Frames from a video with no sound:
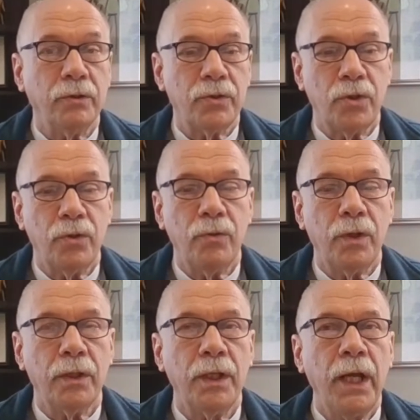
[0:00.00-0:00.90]

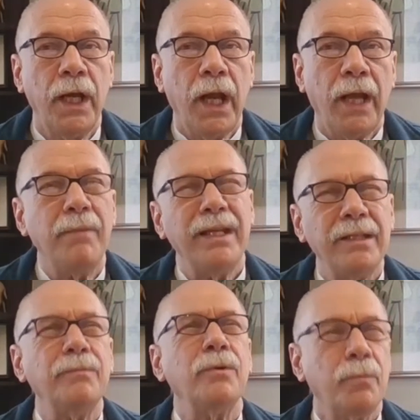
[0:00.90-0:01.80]
So, and many of
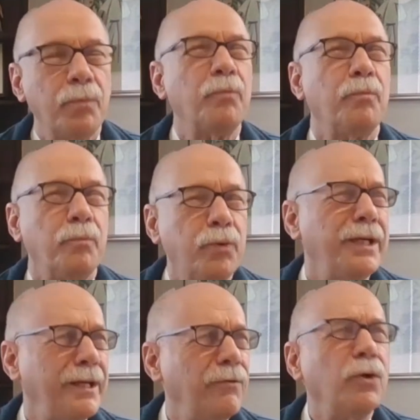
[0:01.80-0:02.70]
them are
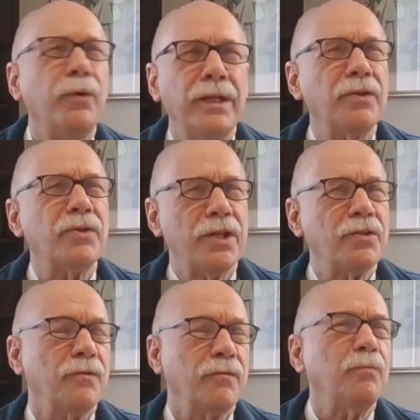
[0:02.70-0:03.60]
pretty evergreen in the
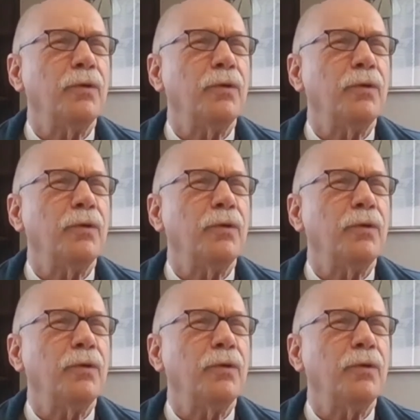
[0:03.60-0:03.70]
sense of,